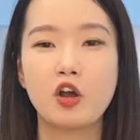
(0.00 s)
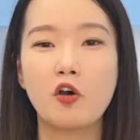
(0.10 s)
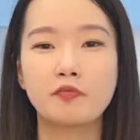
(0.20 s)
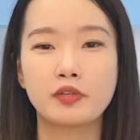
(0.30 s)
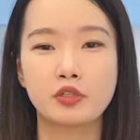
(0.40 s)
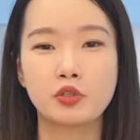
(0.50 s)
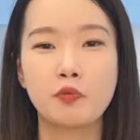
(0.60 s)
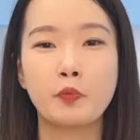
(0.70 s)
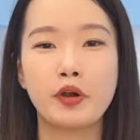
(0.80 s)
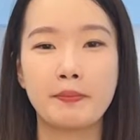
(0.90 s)
of the
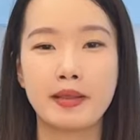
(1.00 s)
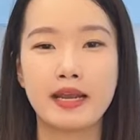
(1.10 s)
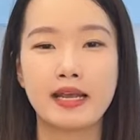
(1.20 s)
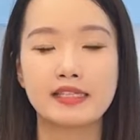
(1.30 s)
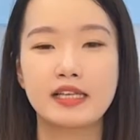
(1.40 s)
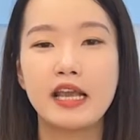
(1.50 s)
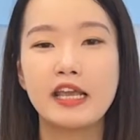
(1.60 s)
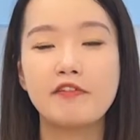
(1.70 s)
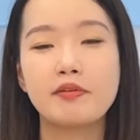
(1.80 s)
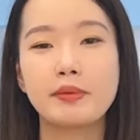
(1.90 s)
software BMS,
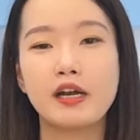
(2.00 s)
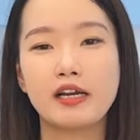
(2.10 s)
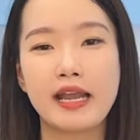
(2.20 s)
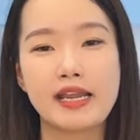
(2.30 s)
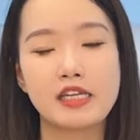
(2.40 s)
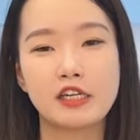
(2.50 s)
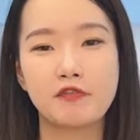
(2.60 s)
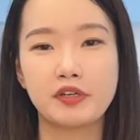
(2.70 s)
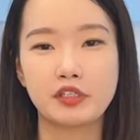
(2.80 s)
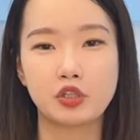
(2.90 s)
it will be again a
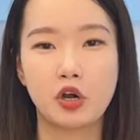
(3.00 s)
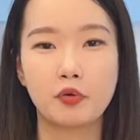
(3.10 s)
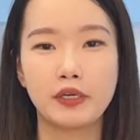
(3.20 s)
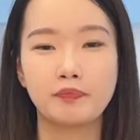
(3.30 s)
different story.